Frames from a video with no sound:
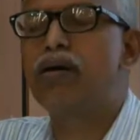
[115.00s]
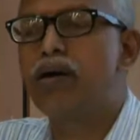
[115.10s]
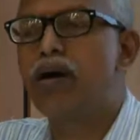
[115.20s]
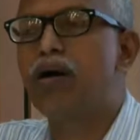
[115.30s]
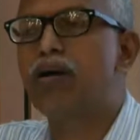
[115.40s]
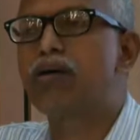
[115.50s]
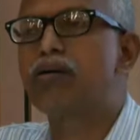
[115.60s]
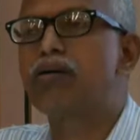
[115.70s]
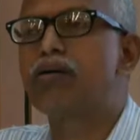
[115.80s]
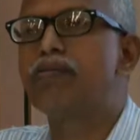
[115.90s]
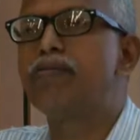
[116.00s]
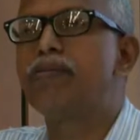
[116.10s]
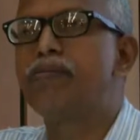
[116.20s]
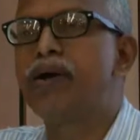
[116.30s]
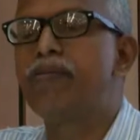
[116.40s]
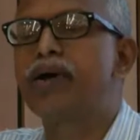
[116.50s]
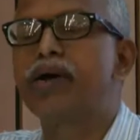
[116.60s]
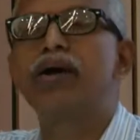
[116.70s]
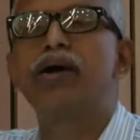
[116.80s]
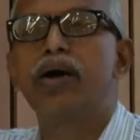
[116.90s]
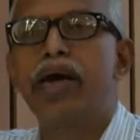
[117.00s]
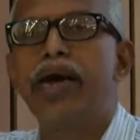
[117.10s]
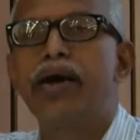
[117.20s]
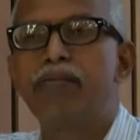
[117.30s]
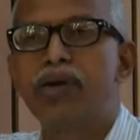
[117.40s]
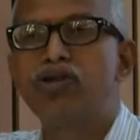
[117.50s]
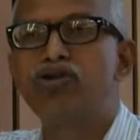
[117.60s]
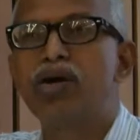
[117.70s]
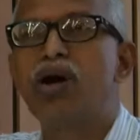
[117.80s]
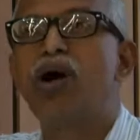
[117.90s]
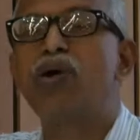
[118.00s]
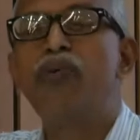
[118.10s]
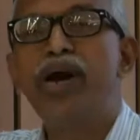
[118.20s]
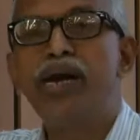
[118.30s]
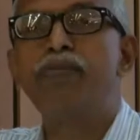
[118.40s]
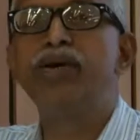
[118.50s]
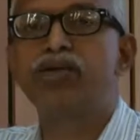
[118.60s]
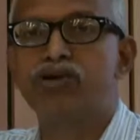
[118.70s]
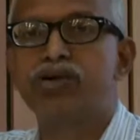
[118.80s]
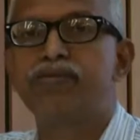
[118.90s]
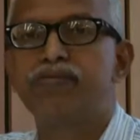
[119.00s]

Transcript: or um, vapor uh, air mixture or weight mixture.